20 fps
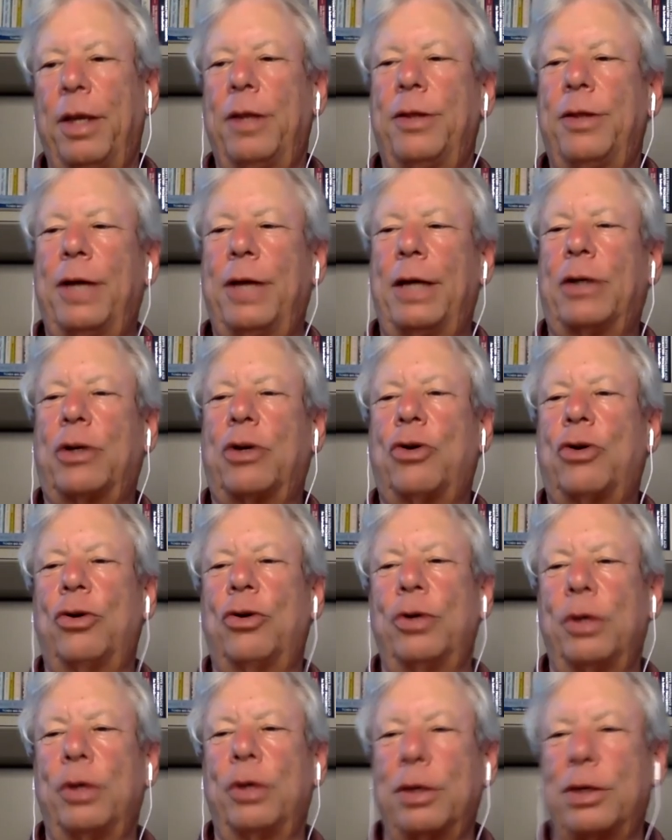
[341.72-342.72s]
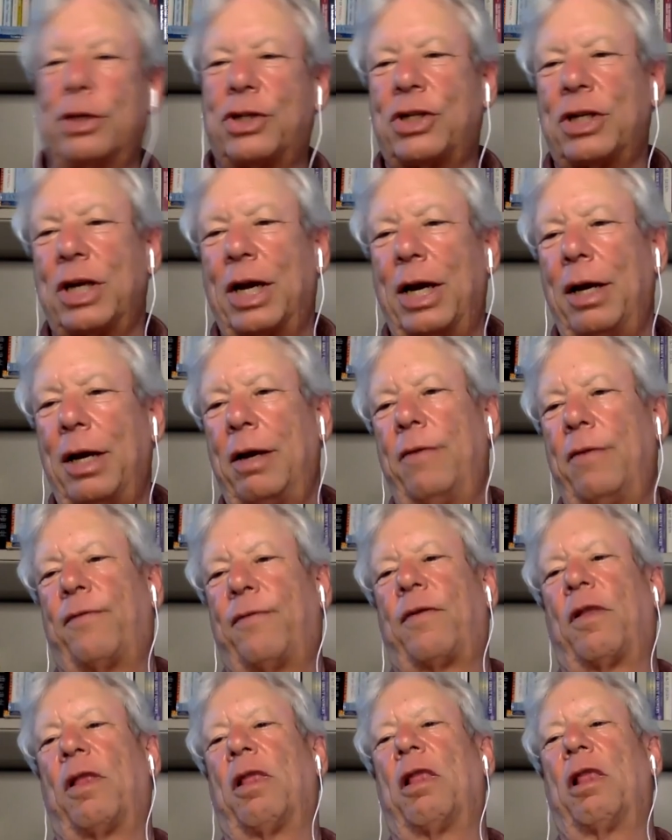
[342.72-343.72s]
that couldn't
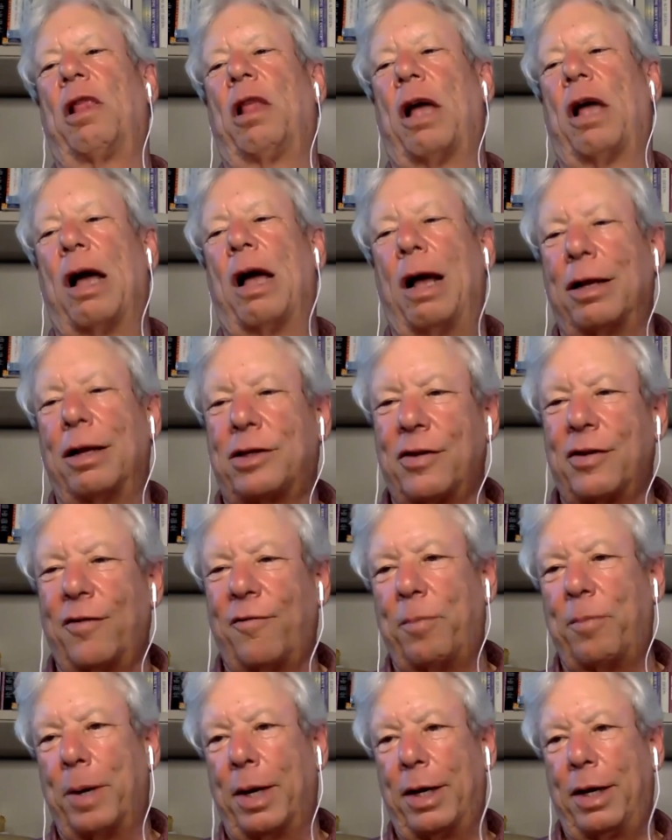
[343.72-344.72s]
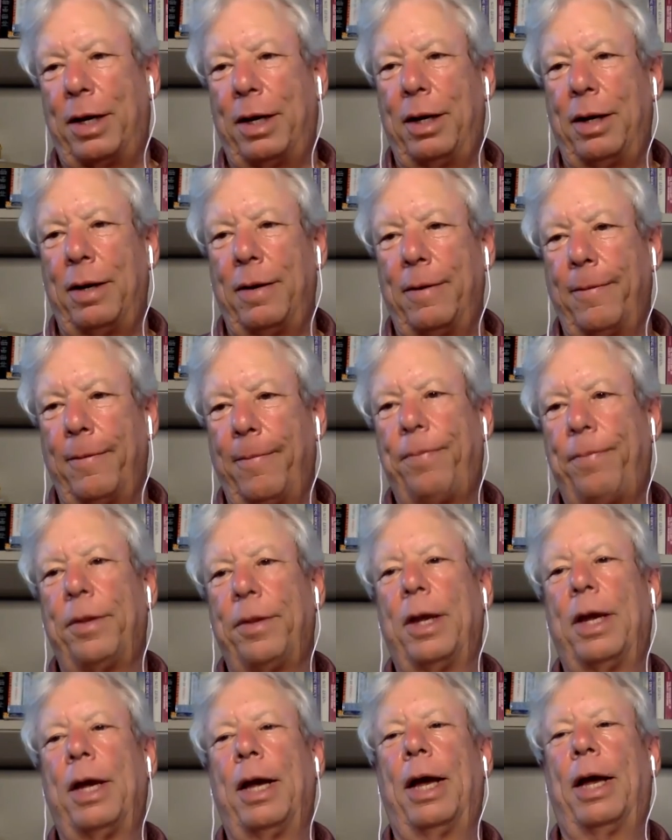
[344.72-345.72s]
save lots of money
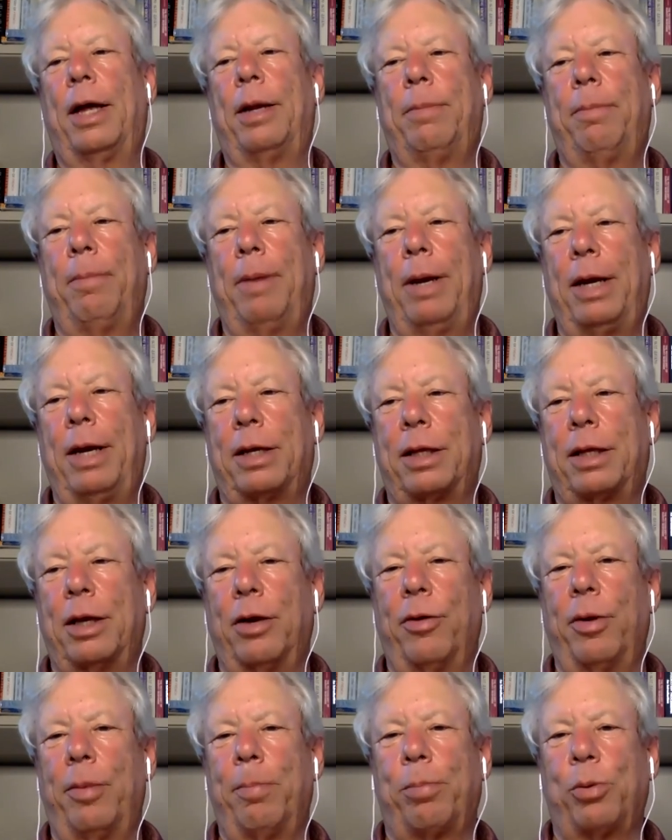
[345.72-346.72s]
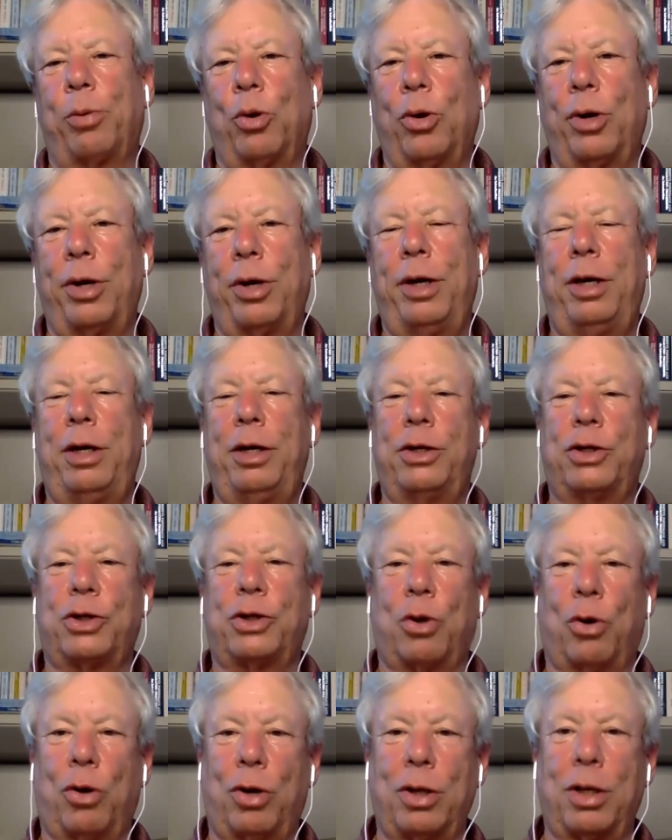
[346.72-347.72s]
and make their employees
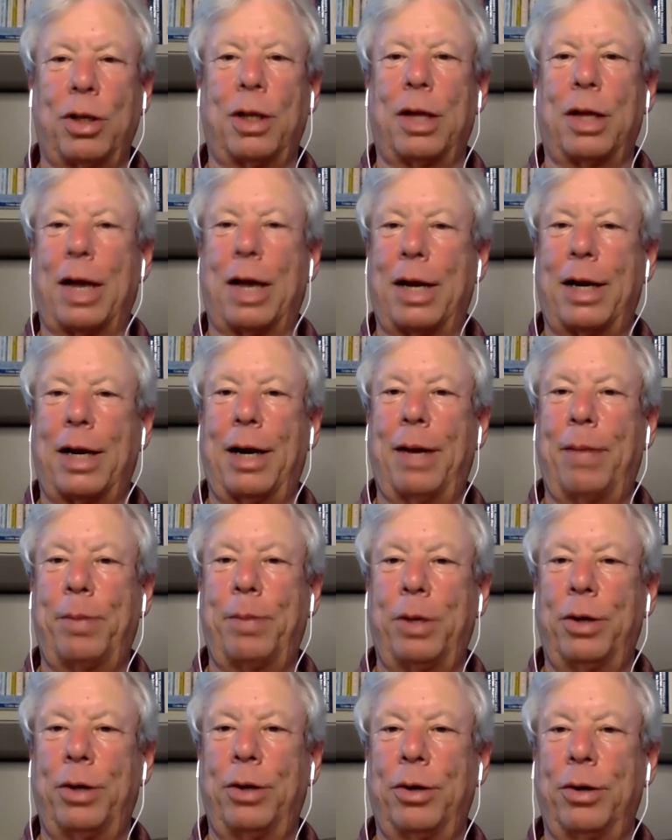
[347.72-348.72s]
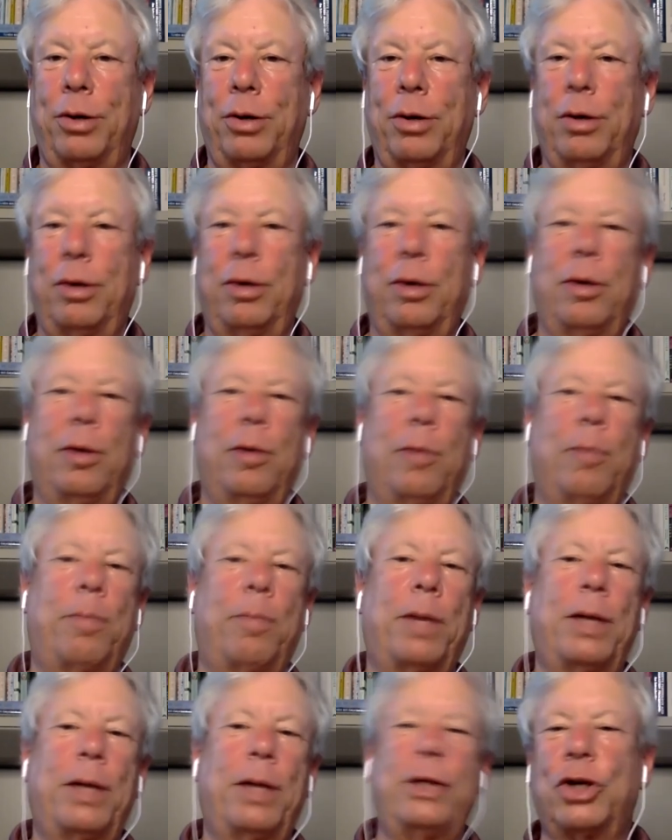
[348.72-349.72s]
all a lot happier
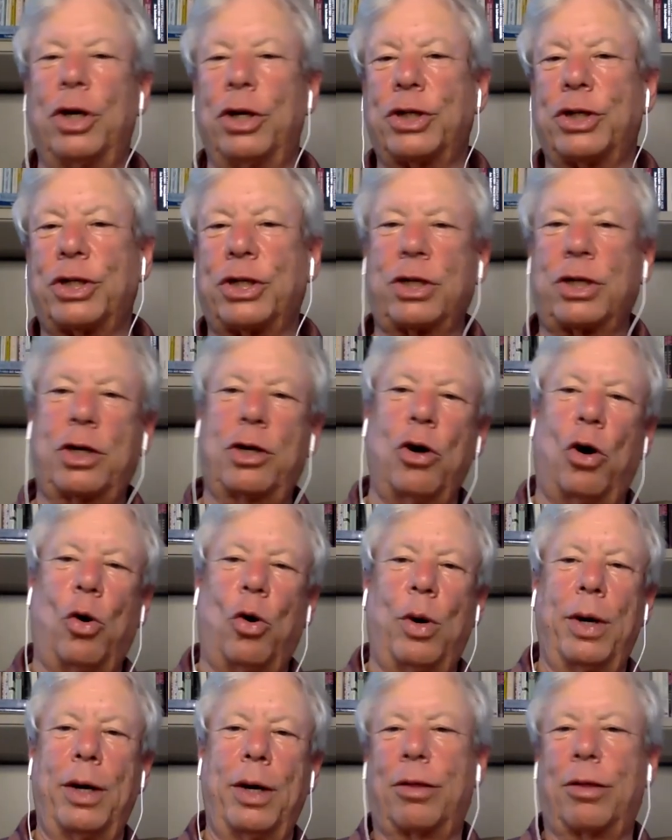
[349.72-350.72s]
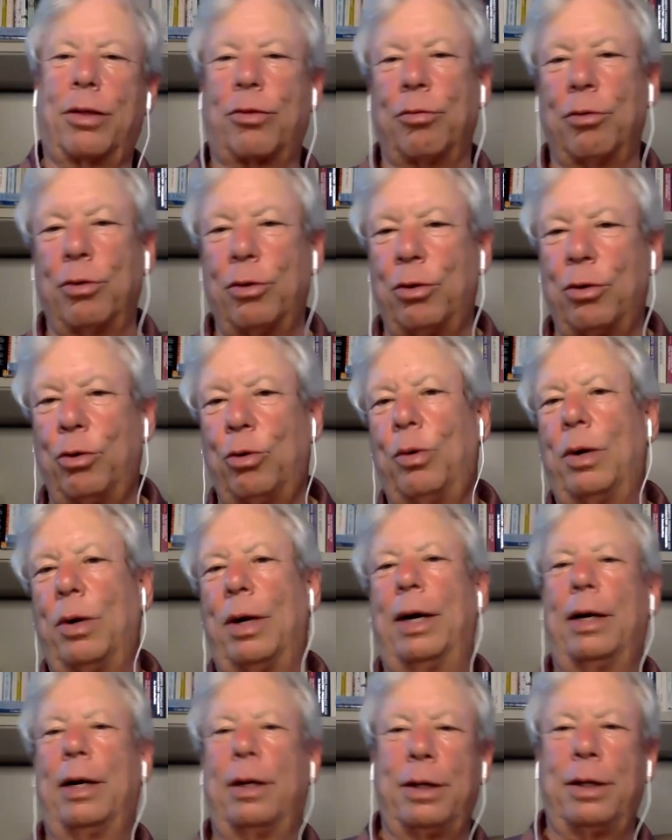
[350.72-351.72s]
by just going through
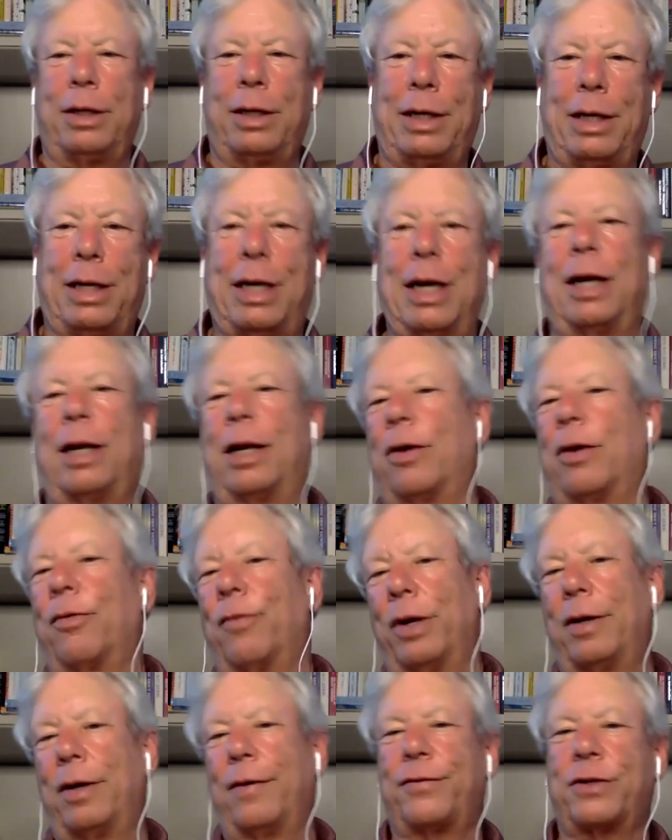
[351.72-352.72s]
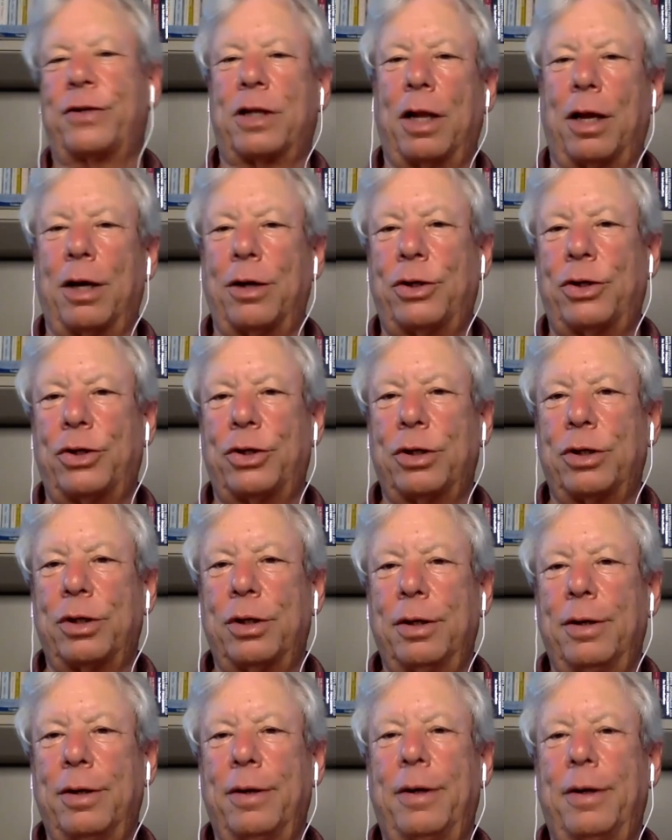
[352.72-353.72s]
and getting rid of sludge.
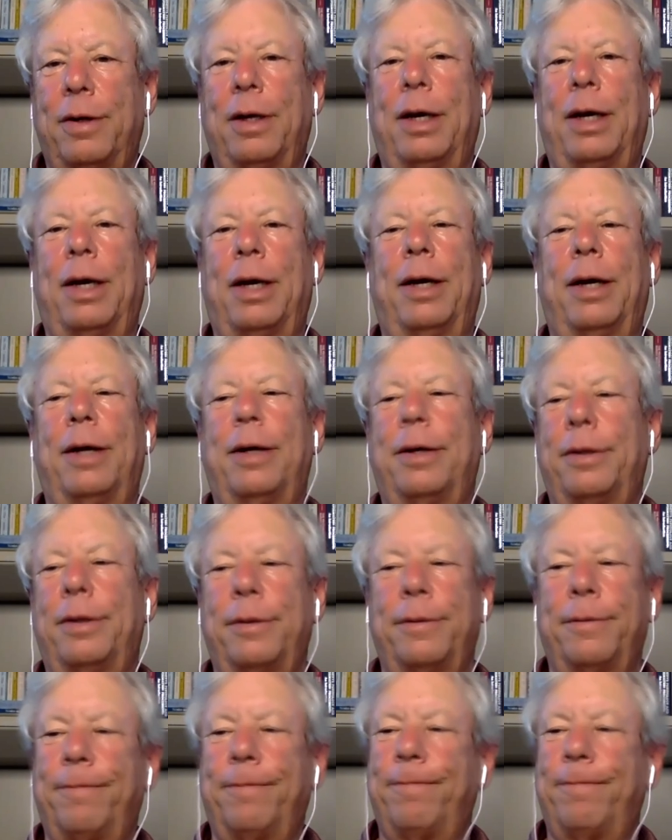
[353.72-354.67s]
And